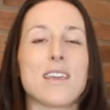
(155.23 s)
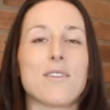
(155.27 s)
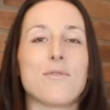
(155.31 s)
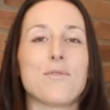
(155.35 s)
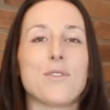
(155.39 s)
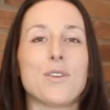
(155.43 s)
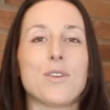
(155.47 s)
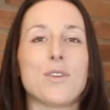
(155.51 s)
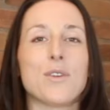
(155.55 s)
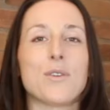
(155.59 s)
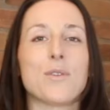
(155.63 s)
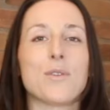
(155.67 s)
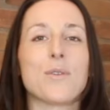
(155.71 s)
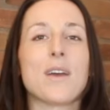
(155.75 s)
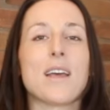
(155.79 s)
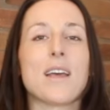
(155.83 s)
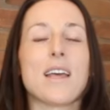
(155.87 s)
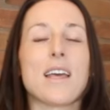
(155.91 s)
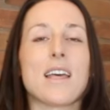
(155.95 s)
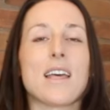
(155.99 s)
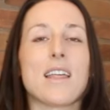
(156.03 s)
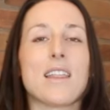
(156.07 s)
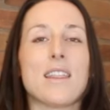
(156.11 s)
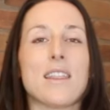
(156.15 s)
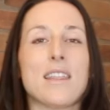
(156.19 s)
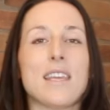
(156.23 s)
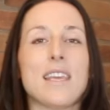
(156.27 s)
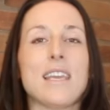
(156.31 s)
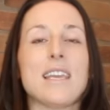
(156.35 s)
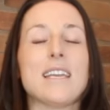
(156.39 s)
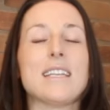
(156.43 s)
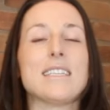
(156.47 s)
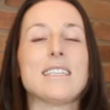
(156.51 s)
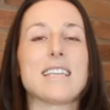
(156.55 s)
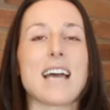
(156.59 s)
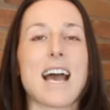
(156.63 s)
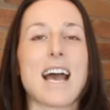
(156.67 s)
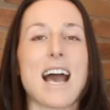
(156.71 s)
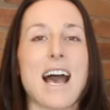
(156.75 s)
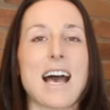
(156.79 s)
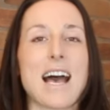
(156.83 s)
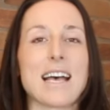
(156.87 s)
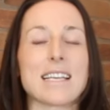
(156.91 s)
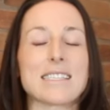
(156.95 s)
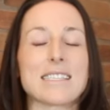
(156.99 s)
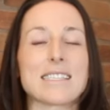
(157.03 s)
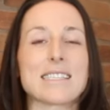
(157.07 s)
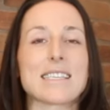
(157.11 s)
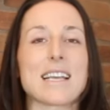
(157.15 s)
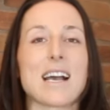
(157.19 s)
give you the
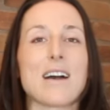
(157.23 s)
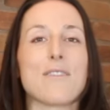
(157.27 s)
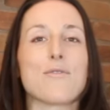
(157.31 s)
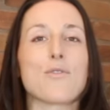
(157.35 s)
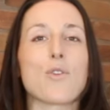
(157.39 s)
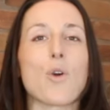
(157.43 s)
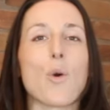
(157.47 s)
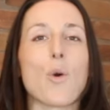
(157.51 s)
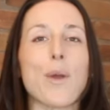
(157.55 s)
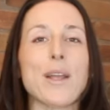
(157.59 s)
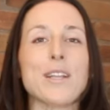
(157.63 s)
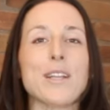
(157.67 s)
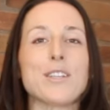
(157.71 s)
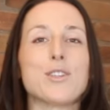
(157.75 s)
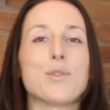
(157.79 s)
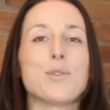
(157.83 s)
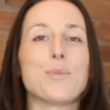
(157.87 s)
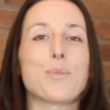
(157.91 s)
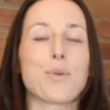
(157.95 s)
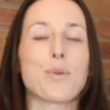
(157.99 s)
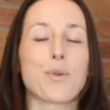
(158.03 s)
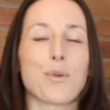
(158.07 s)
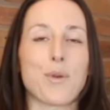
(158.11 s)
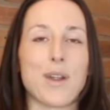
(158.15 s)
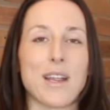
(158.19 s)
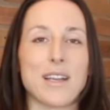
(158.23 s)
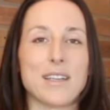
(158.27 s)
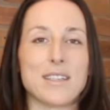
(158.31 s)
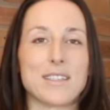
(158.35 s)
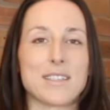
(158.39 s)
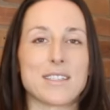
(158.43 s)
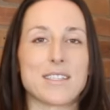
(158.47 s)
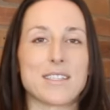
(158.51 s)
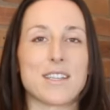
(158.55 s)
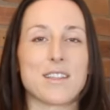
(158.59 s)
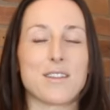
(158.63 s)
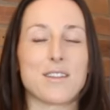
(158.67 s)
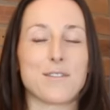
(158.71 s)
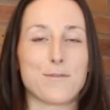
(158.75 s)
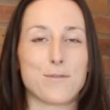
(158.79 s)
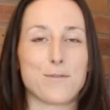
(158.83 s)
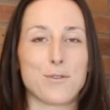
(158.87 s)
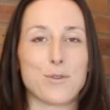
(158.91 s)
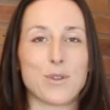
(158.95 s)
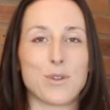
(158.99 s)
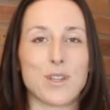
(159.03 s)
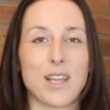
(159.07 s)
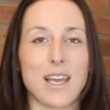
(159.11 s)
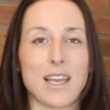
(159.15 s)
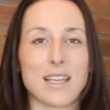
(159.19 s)
task of going to print the
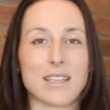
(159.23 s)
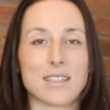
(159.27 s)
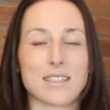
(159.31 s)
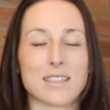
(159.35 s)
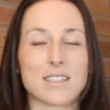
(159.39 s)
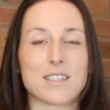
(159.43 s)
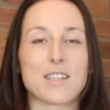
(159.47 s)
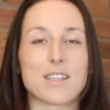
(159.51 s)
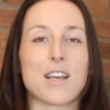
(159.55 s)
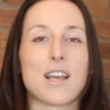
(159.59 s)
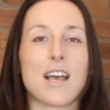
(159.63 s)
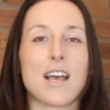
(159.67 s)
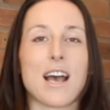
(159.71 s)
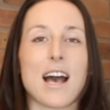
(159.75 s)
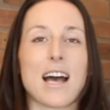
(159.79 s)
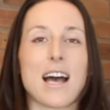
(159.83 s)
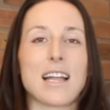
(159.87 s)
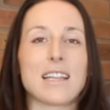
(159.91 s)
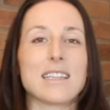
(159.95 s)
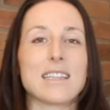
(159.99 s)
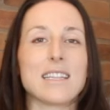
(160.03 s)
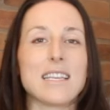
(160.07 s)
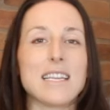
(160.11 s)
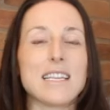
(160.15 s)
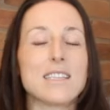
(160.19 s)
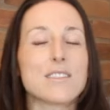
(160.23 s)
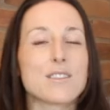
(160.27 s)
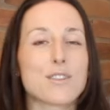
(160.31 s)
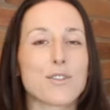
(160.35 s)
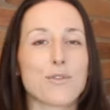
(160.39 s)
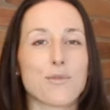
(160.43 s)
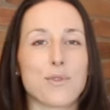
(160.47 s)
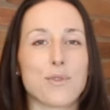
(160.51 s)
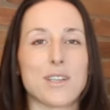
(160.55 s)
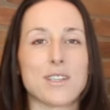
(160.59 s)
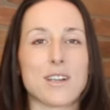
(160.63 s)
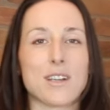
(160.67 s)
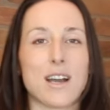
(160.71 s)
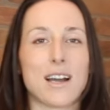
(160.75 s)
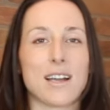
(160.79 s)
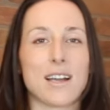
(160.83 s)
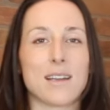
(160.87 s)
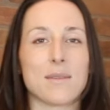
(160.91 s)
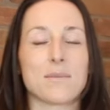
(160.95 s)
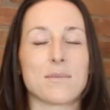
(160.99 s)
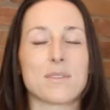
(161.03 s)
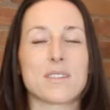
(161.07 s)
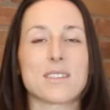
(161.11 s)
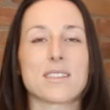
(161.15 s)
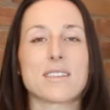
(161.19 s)
food list at least 3
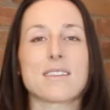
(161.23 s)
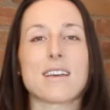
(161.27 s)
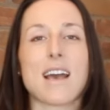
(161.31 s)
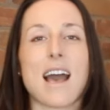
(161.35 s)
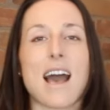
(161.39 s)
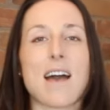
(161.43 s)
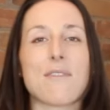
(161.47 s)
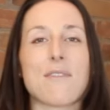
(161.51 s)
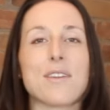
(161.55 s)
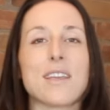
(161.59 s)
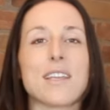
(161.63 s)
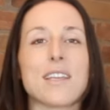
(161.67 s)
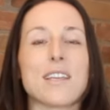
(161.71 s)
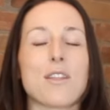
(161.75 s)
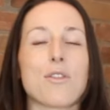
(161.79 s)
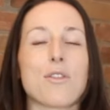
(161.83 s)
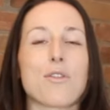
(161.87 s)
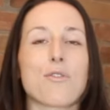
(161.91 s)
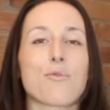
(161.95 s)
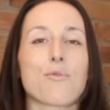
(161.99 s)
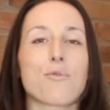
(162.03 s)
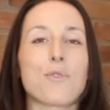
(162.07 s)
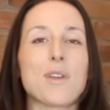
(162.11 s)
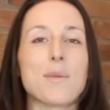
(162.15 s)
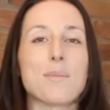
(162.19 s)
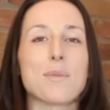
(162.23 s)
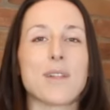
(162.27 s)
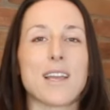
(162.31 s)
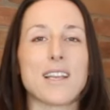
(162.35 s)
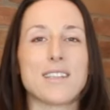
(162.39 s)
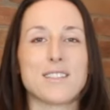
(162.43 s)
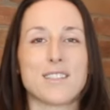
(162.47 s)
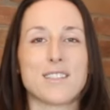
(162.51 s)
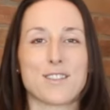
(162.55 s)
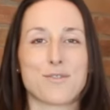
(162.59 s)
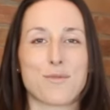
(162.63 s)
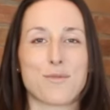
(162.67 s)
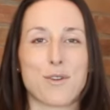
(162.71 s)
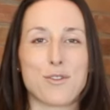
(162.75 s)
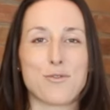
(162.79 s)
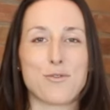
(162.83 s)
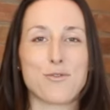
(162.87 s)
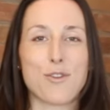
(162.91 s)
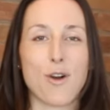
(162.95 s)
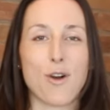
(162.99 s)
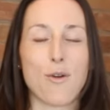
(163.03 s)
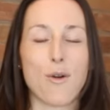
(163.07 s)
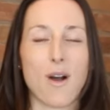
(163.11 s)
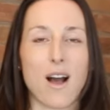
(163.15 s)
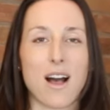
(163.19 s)
times, having it in 3 places where you
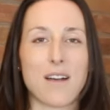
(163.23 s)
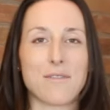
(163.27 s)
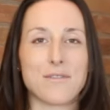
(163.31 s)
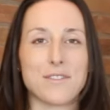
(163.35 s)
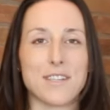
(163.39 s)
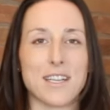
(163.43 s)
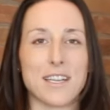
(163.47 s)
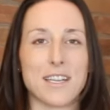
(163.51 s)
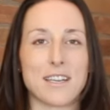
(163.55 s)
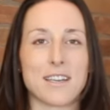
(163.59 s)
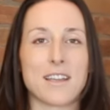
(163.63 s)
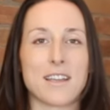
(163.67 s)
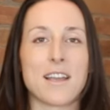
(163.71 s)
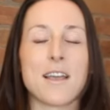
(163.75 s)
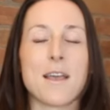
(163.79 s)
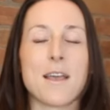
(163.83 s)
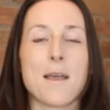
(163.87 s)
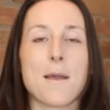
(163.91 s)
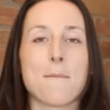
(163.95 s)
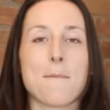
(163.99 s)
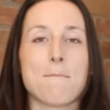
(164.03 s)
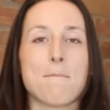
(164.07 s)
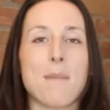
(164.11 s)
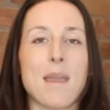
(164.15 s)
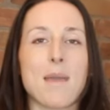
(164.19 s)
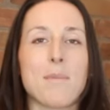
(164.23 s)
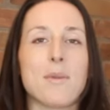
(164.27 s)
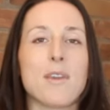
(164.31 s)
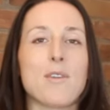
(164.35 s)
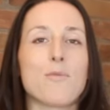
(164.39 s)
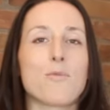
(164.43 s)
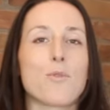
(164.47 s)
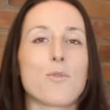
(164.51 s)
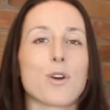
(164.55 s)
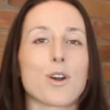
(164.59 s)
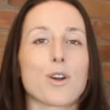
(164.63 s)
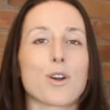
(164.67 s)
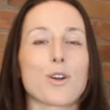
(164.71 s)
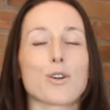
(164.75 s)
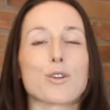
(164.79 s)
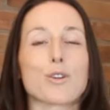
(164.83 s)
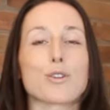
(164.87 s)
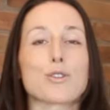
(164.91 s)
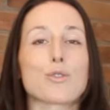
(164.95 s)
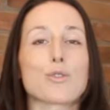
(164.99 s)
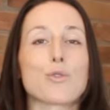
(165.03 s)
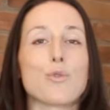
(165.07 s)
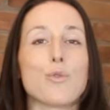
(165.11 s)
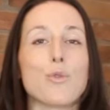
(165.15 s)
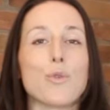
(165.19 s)
go often. Maybe work or
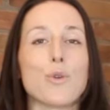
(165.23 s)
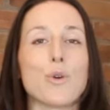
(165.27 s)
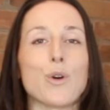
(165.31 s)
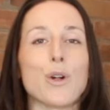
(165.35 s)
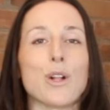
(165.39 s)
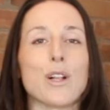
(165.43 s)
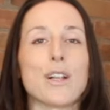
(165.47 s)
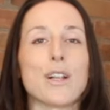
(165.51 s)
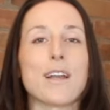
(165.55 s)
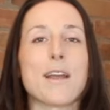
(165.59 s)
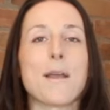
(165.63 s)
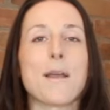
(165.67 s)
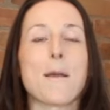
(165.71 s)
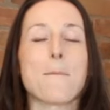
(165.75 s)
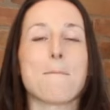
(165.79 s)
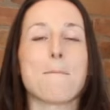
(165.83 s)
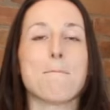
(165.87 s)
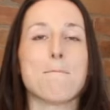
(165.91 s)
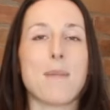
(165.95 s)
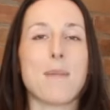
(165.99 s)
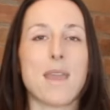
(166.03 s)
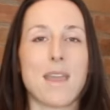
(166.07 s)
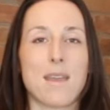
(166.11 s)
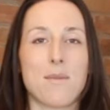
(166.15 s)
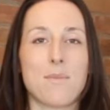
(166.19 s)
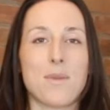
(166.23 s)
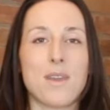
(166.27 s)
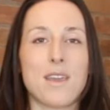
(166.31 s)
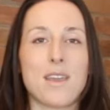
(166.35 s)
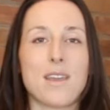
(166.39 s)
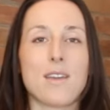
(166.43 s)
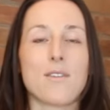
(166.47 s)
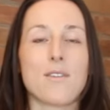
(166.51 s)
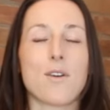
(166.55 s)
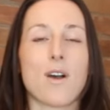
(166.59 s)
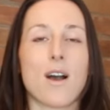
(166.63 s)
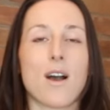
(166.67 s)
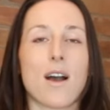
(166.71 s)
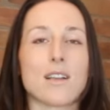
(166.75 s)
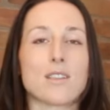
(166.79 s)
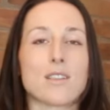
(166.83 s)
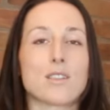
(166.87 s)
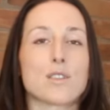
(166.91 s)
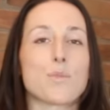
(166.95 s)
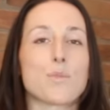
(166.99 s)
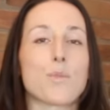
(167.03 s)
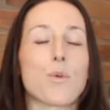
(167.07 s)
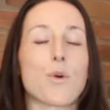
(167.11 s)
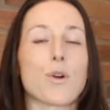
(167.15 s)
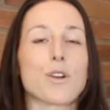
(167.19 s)
school, maybe a
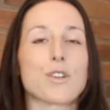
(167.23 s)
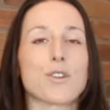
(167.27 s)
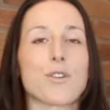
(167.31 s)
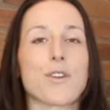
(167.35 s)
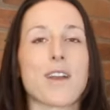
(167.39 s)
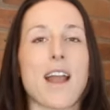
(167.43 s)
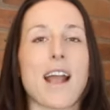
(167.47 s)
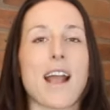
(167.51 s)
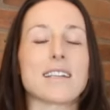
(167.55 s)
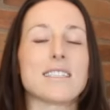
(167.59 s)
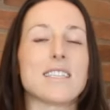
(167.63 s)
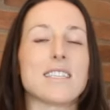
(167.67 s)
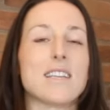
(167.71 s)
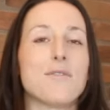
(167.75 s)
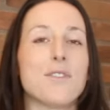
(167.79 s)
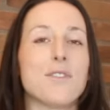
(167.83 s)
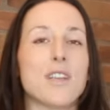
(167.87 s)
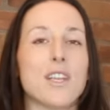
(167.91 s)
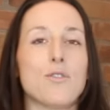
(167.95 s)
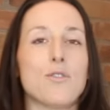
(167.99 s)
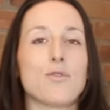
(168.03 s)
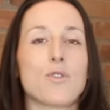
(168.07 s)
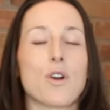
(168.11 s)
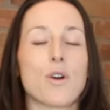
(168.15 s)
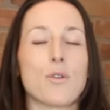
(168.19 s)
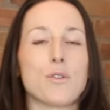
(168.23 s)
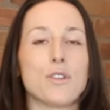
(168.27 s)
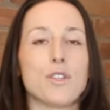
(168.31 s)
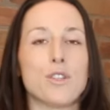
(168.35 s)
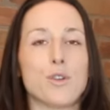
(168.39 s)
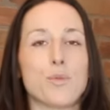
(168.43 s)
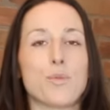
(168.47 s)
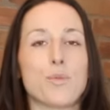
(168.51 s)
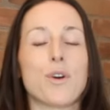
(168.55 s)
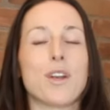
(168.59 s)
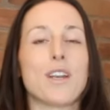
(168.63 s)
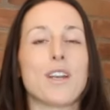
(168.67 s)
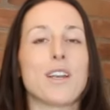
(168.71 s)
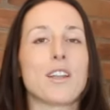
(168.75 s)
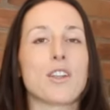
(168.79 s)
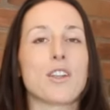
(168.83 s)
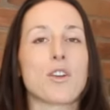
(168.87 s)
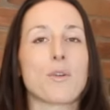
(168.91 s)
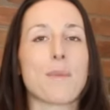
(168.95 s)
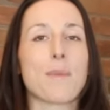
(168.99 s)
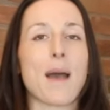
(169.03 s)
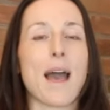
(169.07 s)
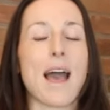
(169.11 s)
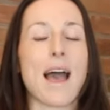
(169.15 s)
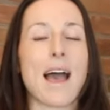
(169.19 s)
sport or an activity you go to. Put it in
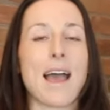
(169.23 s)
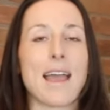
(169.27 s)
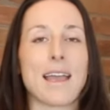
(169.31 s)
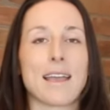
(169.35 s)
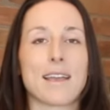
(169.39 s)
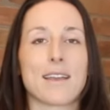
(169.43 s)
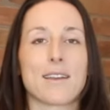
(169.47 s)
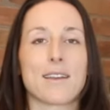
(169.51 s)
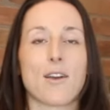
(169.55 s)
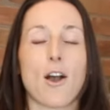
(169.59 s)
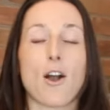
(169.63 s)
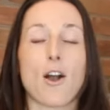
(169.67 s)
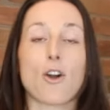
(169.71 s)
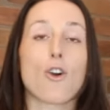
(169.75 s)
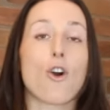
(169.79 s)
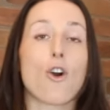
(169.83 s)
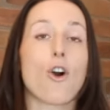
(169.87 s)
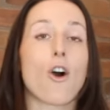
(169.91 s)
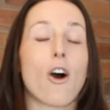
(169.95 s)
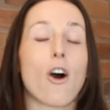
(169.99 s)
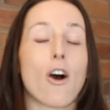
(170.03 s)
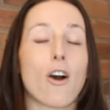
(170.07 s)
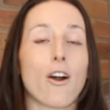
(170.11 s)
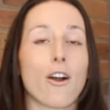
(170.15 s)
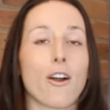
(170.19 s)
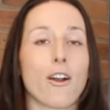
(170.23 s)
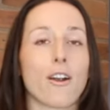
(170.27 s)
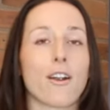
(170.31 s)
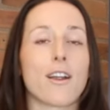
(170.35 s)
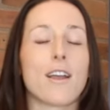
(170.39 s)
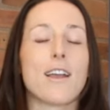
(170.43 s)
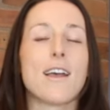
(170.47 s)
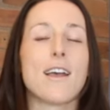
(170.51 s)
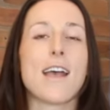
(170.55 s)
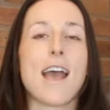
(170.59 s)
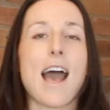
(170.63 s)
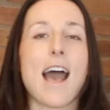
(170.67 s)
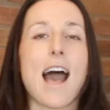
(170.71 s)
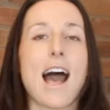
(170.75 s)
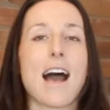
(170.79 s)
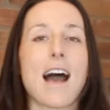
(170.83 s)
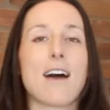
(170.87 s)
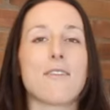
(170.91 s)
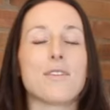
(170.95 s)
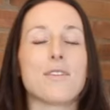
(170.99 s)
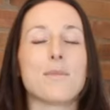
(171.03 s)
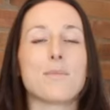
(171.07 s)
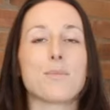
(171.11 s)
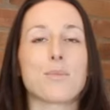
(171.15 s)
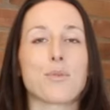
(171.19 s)
your bag, a car,
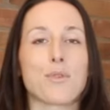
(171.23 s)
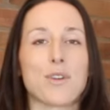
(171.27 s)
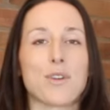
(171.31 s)
have it